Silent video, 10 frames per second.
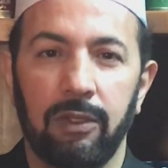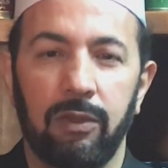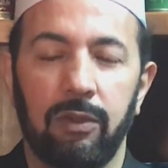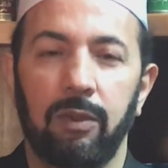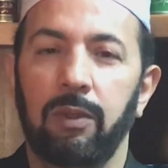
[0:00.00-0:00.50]

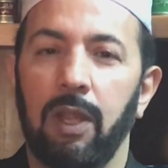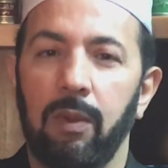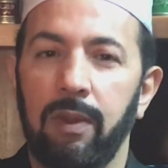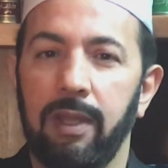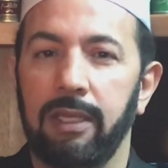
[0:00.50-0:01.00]
through
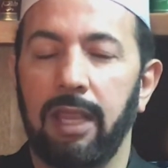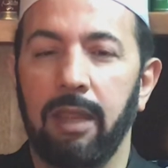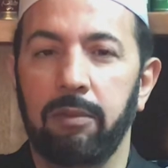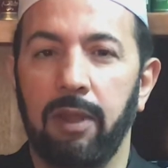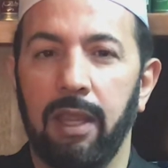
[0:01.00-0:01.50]
Noah and
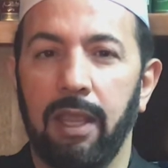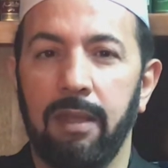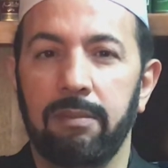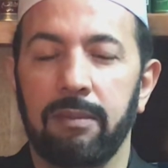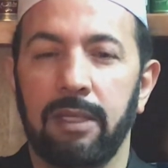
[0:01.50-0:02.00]

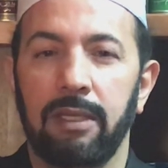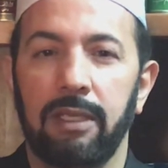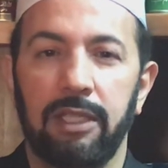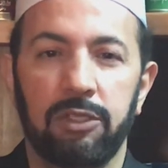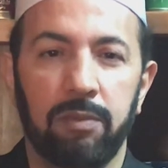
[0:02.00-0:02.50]
Abraham,
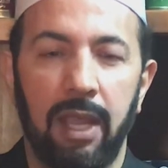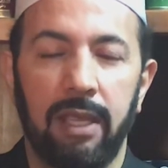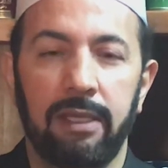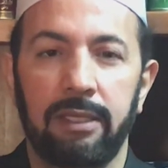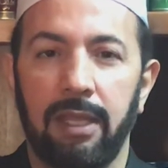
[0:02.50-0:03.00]

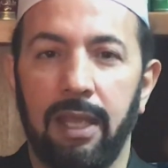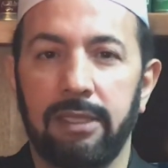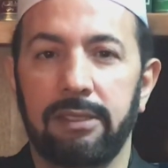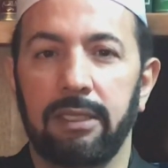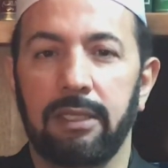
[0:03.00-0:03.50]
Ishmael and
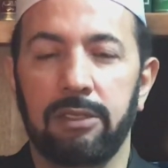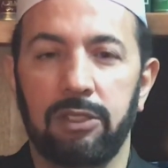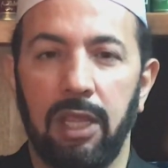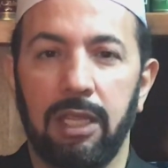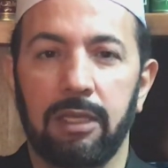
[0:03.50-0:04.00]
Isaac and
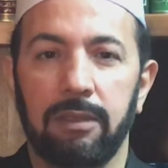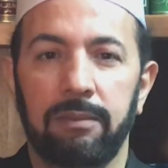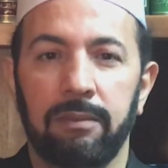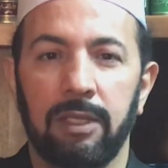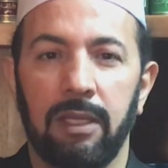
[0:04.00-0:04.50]
Jacob,
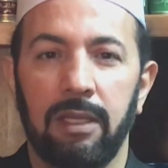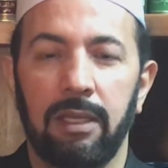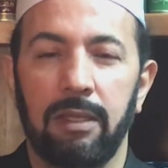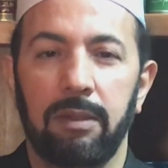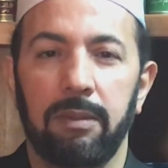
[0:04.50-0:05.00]

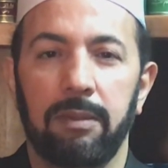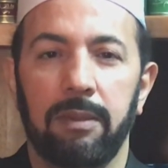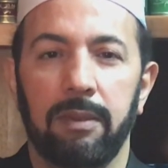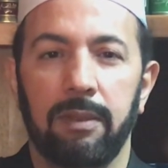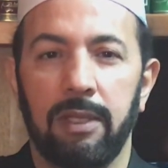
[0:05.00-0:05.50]

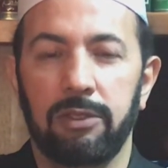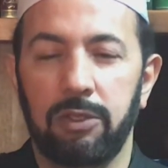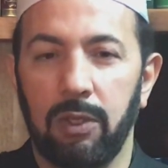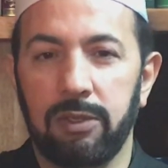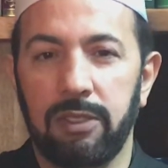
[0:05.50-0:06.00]

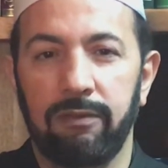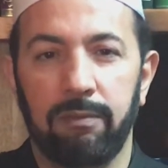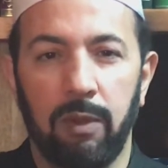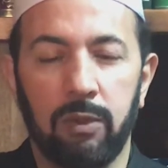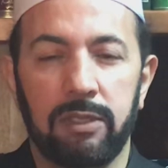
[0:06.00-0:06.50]
Joseph,
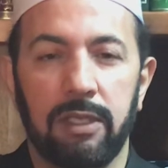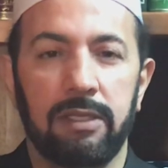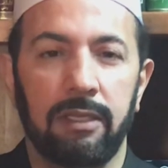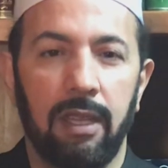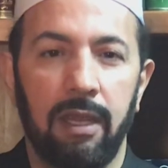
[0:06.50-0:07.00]
Moses
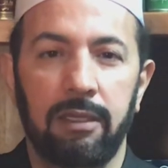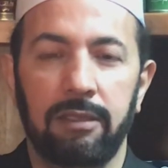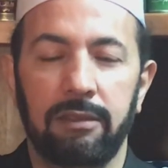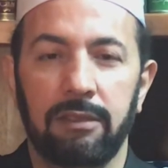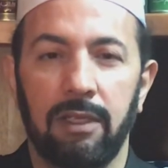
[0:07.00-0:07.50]
and
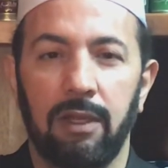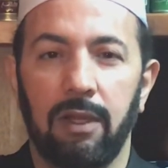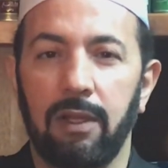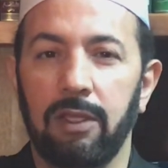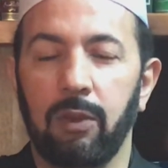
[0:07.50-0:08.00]
Aaron,
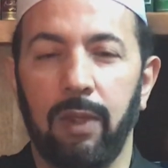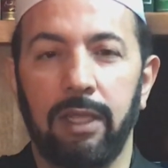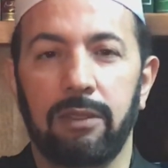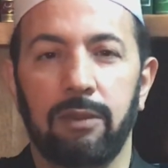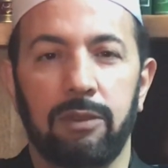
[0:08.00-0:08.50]
all the
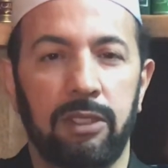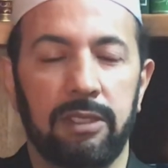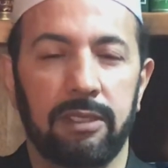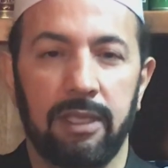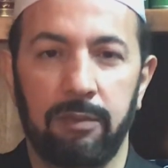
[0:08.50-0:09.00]
way to
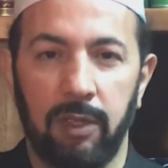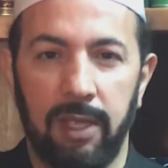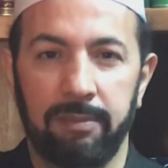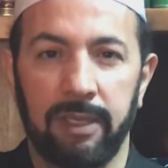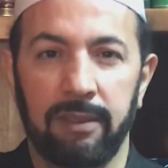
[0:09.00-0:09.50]
Jesus and
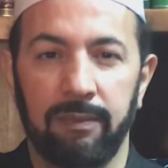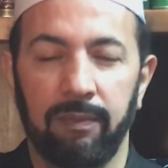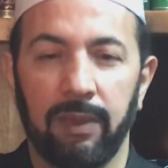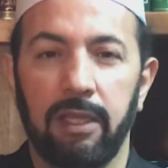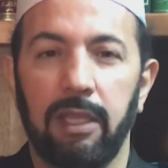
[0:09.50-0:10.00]
Muhammad.
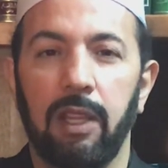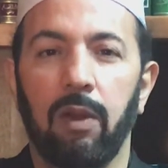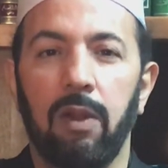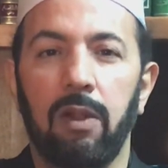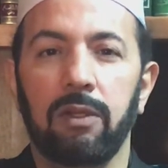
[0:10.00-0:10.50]
They
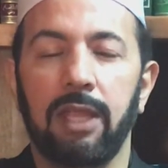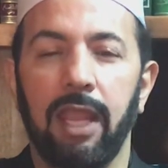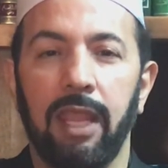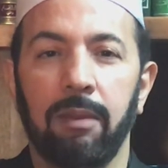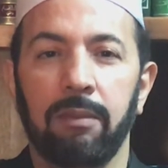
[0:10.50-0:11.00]
all
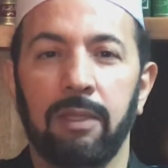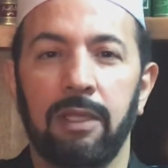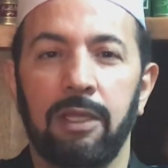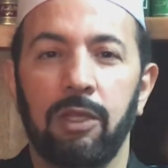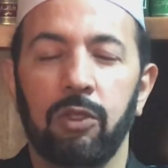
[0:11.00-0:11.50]
came
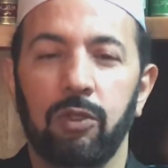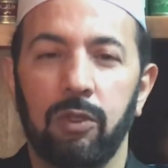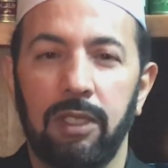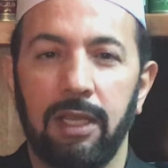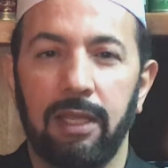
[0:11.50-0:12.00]
to
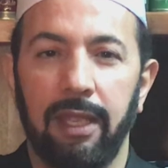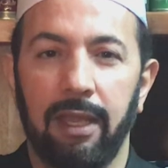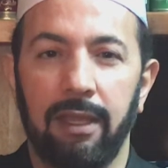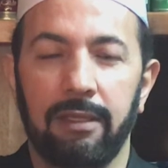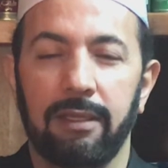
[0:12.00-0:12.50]

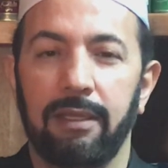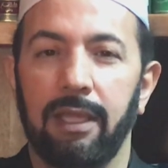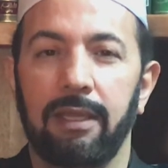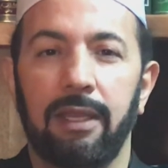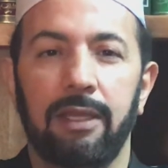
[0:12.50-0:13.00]
declare
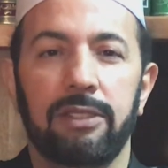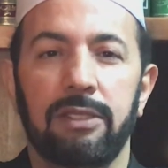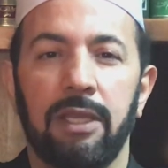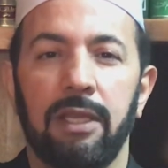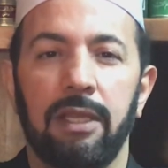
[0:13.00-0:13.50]
that there
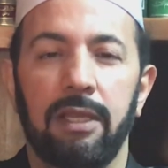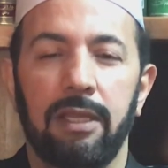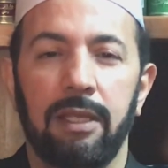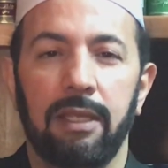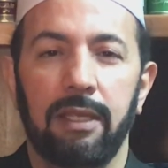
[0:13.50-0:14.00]
is
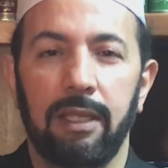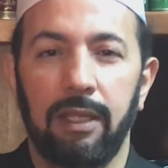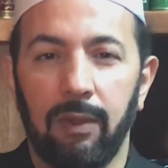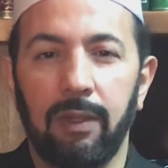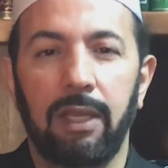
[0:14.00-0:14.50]

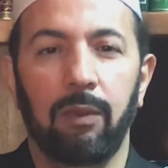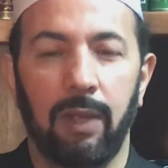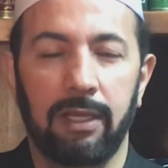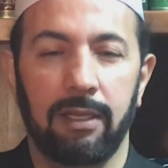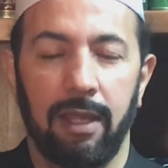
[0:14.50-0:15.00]
only
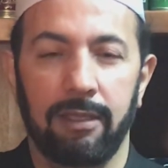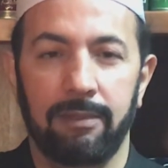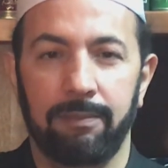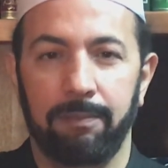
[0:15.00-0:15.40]
one God.